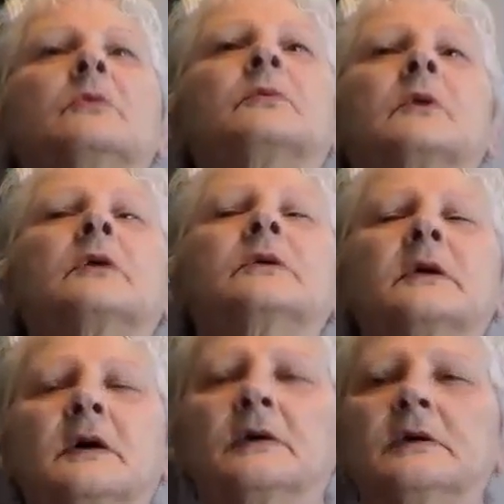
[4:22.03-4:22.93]
they're right?
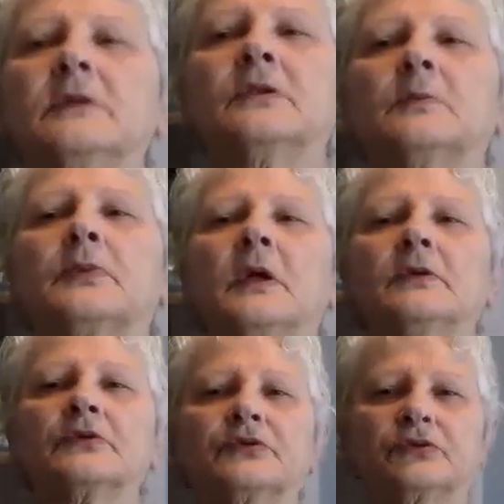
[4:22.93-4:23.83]
Yeah, and they're
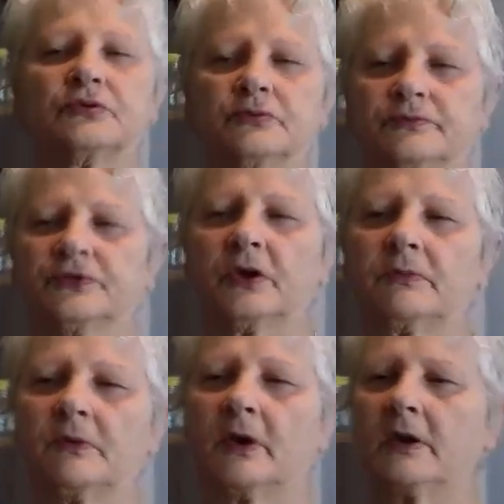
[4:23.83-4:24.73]
brothers to Jake
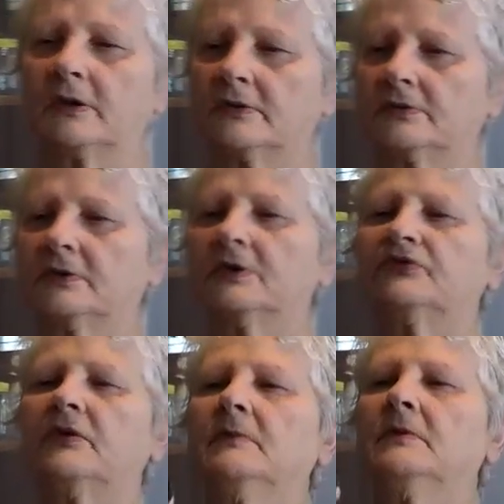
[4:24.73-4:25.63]
Brake. They
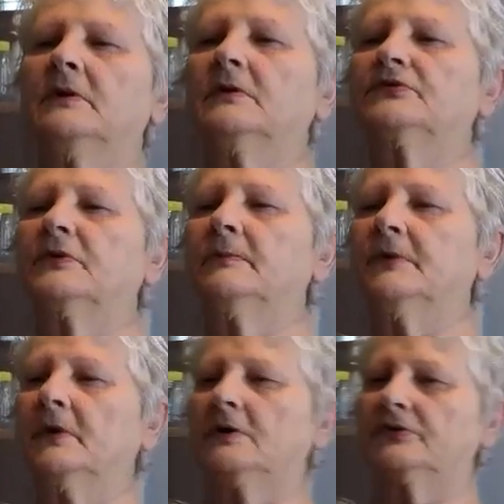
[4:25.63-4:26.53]
same same
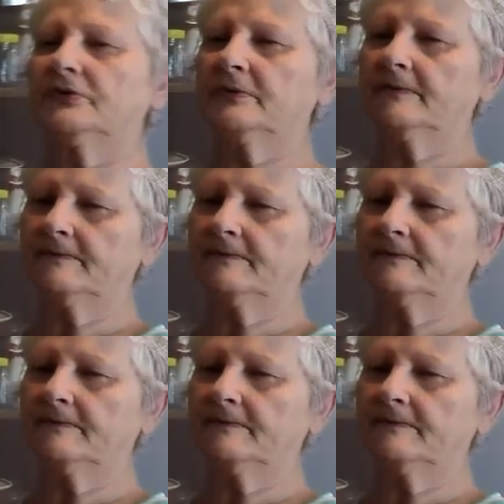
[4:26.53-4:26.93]
parents.